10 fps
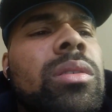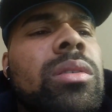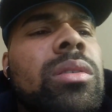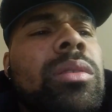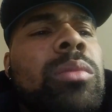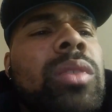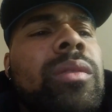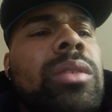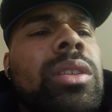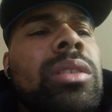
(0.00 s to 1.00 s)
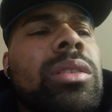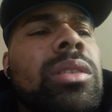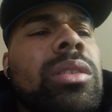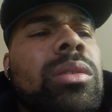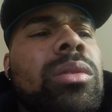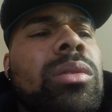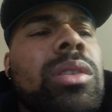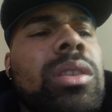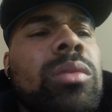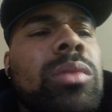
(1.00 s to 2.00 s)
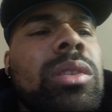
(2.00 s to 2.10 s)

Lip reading: on the movie you can delete the audio